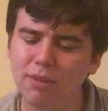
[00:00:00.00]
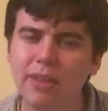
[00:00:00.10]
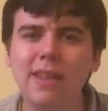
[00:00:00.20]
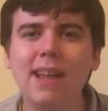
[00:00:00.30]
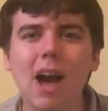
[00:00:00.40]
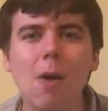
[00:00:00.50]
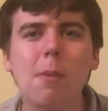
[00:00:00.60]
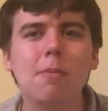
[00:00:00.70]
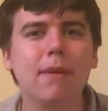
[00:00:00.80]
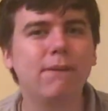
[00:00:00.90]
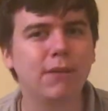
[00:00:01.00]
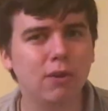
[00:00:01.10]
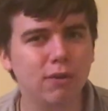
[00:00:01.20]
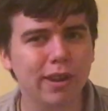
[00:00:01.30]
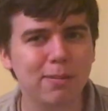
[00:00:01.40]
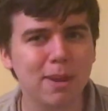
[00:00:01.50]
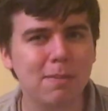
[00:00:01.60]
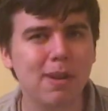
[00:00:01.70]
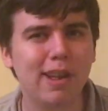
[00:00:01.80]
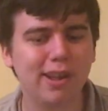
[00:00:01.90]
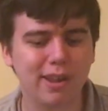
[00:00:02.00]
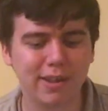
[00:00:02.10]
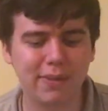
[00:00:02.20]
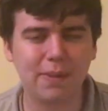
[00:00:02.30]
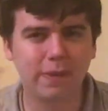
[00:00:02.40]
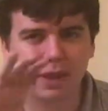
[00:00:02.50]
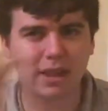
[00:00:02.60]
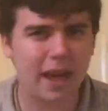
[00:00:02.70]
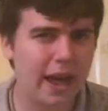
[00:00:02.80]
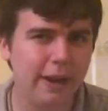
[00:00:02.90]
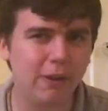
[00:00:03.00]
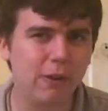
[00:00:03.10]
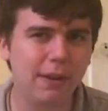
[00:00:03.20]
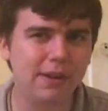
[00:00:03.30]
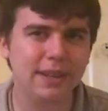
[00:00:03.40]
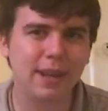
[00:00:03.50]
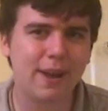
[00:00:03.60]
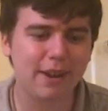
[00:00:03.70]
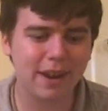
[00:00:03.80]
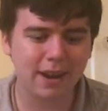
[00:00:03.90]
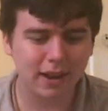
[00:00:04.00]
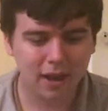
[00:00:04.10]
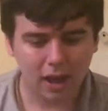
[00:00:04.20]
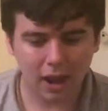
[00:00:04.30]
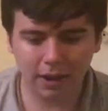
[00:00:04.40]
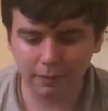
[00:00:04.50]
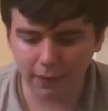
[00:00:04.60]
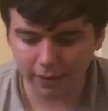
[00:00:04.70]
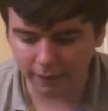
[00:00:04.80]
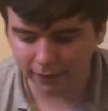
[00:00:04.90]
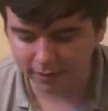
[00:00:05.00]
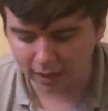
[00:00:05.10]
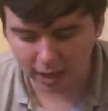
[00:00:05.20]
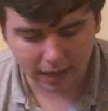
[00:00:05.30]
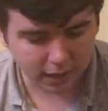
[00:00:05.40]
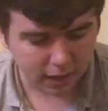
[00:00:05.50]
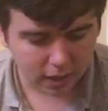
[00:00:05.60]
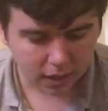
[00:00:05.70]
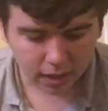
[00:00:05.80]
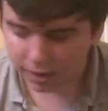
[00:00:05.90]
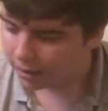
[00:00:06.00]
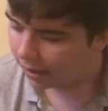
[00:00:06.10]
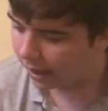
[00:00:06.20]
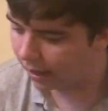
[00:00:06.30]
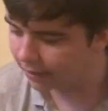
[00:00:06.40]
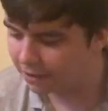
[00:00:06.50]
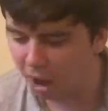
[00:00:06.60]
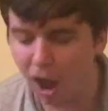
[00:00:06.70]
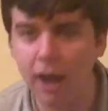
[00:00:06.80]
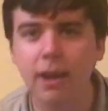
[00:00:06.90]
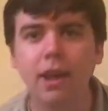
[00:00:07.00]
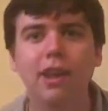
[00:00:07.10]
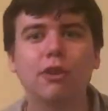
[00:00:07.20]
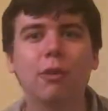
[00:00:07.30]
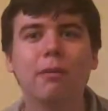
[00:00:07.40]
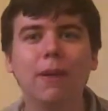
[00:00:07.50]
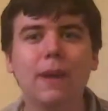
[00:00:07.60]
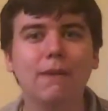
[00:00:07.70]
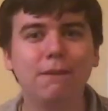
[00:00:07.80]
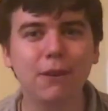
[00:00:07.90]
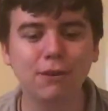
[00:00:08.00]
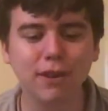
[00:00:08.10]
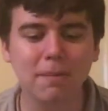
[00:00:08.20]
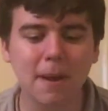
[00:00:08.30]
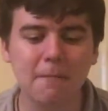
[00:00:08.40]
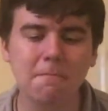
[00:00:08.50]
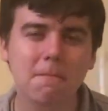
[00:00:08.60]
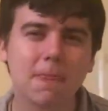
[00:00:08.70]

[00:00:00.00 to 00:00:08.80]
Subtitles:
This album confuses me because the title isn't on it. I don't even think it's on the side. It's not. So it really confuses me.